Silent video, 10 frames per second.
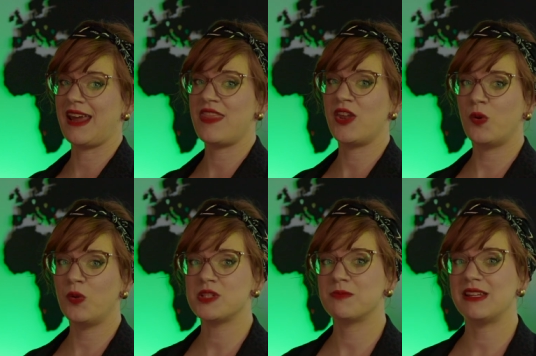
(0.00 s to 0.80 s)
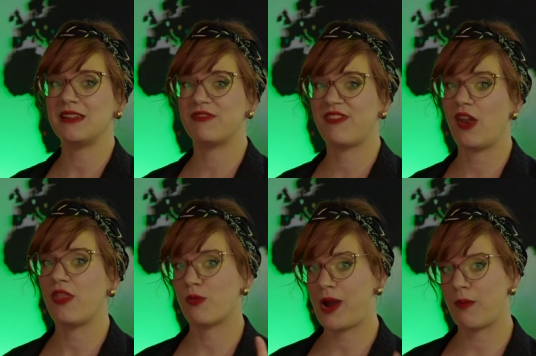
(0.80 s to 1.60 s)
and then ultimately fell on
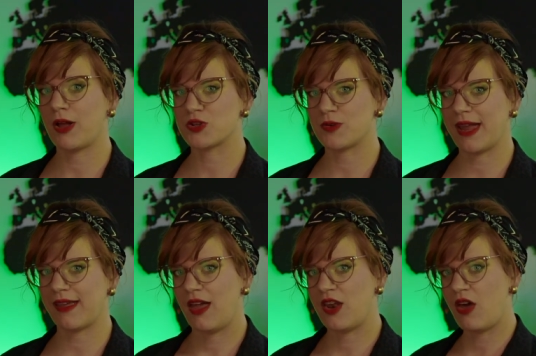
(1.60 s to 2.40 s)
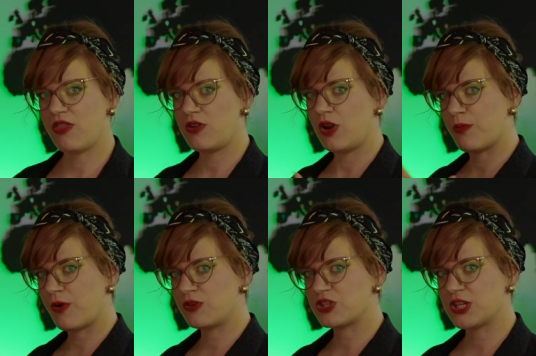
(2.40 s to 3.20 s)
the railway track. Another
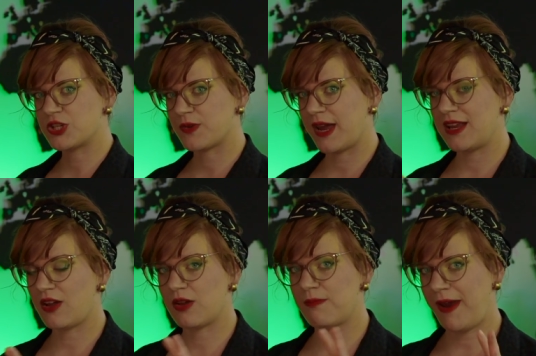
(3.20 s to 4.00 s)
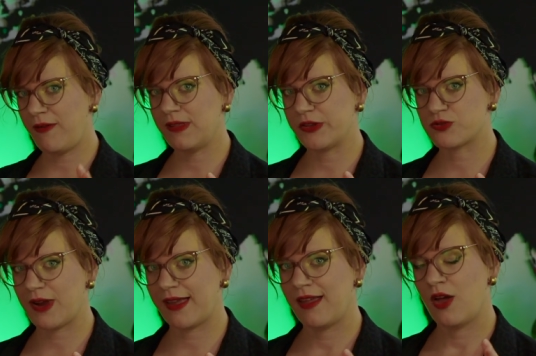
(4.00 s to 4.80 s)
approaching train on a parallel
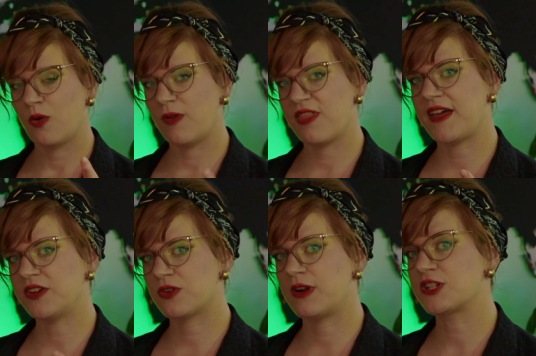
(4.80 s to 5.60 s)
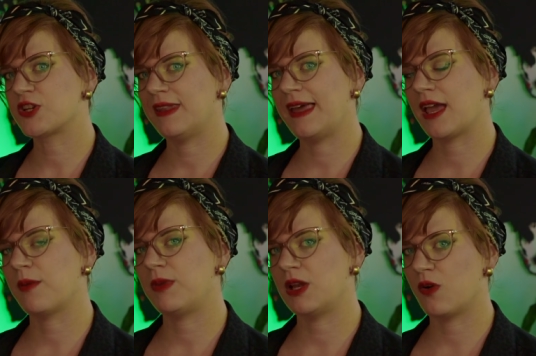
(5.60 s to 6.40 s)
track will then crush her
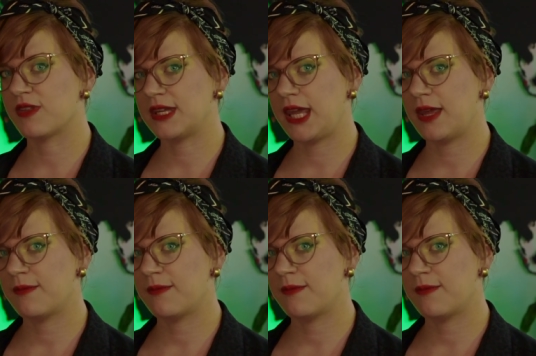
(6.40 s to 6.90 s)
leg below the knee.